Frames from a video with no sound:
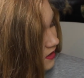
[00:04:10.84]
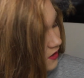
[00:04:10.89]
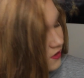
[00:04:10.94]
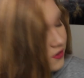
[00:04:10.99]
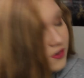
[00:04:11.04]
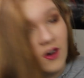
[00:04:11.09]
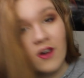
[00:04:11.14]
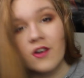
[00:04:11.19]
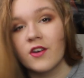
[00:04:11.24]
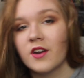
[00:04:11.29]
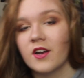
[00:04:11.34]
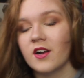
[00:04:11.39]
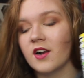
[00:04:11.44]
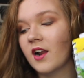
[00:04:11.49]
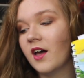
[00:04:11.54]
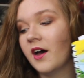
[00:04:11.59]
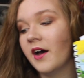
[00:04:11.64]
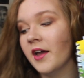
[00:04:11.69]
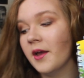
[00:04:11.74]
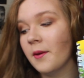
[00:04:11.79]
not gonna
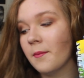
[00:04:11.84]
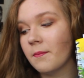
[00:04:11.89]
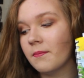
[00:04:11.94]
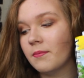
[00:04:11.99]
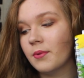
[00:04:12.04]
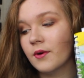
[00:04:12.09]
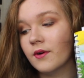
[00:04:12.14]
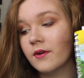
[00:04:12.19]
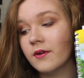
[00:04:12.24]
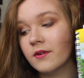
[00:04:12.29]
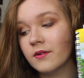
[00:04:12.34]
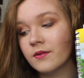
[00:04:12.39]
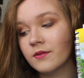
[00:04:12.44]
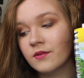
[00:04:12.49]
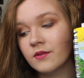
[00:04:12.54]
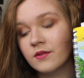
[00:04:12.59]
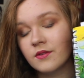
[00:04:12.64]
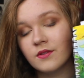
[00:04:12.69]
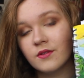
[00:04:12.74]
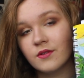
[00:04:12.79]
lie, but
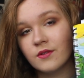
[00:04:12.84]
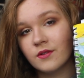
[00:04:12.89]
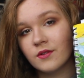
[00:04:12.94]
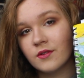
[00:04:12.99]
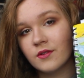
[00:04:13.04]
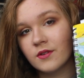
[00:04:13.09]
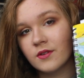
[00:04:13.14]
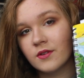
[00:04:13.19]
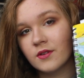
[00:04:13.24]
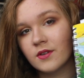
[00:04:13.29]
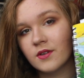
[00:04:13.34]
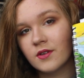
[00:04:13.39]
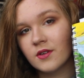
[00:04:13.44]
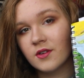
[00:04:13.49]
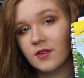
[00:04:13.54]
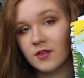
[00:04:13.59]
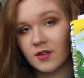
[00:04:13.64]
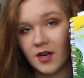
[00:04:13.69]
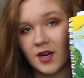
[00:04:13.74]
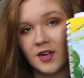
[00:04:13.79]

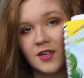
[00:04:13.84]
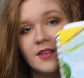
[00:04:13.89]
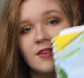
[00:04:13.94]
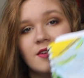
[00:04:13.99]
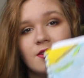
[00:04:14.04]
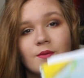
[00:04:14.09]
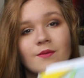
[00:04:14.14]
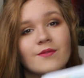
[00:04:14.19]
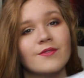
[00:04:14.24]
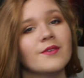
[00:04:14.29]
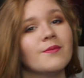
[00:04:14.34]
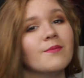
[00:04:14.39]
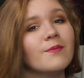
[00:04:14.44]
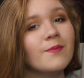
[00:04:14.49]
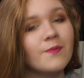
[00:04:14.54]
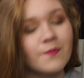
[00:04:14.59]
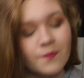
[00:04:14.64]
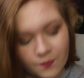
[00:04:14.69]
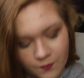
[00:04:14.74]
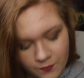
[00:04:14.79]
I did something.
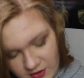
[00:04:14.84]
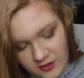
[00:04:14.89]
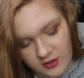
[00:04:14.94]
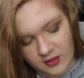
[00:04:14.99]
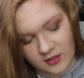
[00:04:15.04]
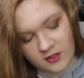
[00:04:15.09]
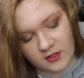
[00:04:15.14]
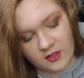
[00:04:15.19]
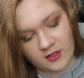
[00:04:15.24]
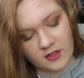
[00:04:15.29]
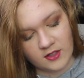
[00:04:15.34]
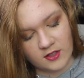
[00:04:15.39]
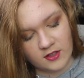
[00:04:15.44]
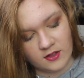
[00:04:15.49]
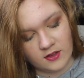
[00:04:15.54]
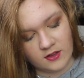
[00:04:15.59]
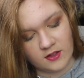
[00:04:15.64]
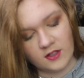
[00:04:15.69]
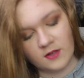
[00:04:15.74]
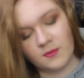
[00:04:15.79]
As you can see,
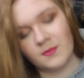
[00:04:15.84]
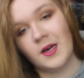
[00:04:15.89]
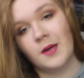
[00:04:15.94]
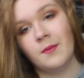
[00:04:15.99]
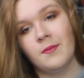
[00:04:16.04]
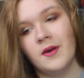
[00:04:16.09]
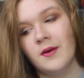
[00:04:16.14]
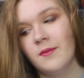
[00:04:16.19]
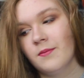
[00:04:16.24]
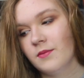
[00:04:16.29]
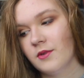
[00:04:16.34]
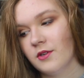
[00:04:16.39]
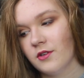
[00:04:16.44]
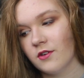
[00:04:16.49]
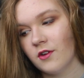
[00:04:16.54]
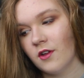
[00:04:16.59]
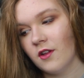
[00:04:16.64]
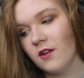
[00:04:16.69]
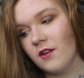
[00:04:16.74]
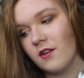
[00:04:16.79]
this mind map does
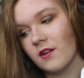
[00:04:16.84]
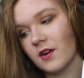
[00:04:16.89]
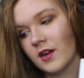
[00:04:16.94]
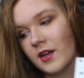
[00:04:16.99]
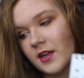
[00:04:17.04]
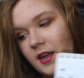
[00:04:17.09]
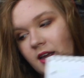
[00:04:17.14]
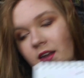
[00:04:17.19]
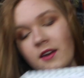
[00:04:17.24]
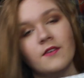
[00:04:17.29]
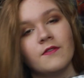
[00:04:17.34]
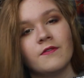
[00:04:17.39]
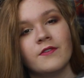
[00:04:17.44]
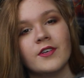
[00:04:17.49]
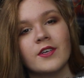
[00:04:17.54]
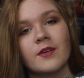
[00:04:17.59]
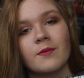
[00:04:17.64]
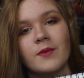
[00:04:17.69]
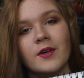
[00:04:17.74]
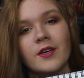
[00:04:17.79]
not look like
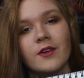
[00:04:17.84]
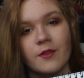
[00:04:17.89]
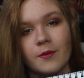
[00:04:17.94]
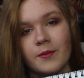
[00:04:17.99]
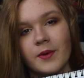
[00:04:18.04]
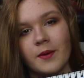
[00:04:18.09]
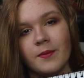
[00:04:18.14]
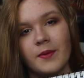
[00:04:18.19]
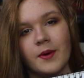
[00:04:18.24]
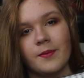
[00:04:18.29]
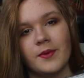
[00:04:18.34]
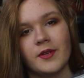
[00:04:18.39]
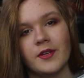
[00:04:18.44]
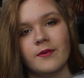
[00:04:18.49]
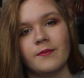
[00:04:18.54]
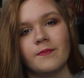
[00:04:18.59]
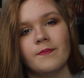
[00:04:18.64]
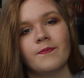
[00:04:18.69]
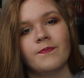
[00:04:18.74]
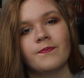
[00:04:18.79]
anything my other mind map
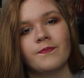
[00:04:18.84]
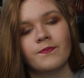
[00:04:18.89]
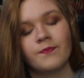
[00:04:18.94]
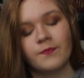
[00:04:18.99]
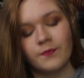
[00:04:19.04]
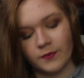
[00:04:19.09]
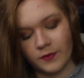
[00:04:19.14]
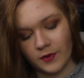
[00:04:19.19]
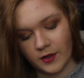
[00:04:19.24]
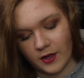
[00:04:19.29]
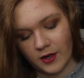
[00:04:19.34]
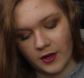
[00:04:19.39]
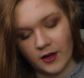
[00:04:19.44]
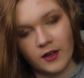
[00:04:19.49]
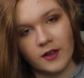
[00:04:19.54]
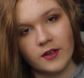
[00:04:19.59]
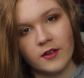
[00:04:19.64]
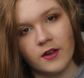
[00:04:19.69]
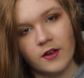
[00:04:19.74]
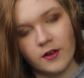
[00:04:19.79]
did. And
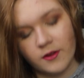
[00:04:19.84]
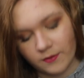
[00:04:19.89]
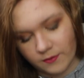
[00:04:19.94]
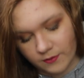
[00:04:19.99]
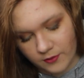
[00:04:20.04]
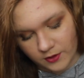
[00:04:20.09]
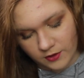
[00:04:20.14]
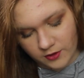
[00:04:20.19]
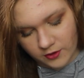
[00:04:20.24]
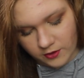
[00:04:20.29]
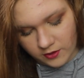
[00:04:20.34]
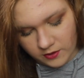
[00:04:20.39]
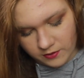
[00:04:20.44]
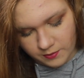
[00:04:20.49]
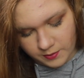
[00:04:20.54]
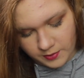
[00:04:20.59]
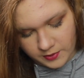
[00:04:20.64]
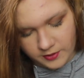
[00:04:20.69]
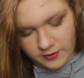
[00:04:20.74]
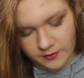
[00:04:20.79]
I got, not told off,
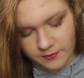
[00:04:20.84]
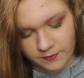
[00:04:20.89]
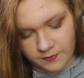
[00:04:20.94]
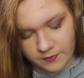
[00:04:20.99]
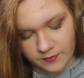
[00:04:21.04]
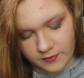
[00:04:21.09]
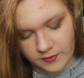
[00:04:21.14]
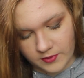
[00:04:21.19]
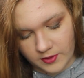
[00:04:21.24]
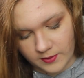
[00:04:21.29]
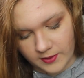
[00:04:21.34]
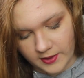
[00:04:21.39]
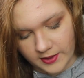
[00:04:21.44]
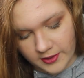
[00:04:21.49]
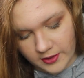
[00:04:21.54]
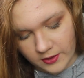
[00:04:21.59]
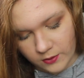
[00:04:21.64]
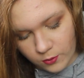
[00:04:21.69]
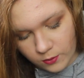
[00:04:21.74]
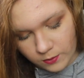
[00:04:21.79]
but they were like,
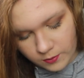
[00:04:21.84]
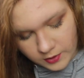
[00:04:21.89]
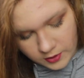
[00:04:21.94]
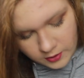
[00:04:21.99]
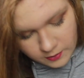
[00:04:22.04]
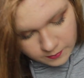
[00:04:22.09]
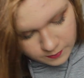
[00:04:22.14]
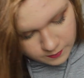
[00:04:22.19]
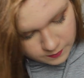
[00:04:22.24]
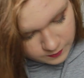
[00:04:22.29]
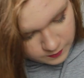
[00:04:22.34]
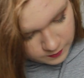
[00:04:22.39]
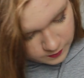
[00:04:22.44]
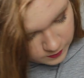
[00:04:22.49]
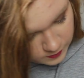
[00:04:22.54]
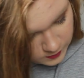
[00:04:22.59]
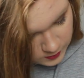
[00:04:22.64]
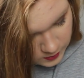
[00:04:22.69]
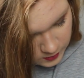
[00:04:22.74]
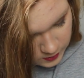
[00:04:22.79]
oh no,
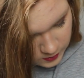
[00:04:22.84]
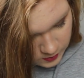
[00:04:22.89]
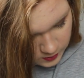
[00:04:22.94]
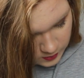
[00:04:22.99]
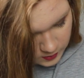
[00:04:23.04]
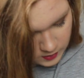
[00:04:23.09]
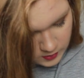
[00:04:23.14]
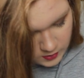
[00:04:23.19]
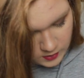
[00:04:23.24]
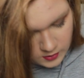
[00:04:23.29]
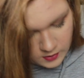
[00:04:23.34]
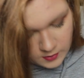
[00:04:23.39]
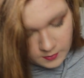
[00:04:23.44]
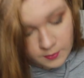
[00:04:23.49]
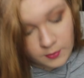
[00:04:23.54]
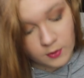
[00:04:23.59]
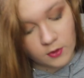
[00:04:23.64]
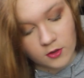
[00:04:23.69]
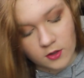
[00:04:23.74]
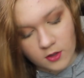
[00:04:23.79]

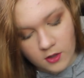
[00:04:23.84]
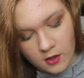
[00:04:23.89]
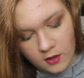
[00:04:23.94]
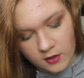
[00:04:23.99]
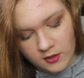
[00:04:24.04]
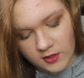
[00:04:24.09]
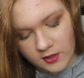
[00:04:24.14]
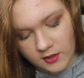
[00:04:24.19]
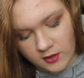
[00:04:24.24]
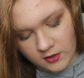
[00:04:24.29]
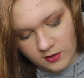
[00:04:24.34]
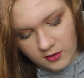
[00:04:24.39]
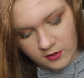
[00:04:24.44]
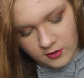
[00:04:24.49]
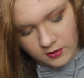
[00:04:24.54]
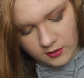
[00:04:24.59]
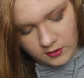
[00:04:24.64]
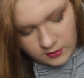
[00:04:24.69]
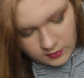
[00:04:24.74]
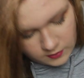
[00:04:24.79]
more artist
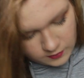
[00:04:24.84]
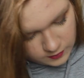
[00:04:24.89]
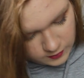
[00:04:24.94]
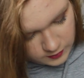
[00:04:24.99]
stuff.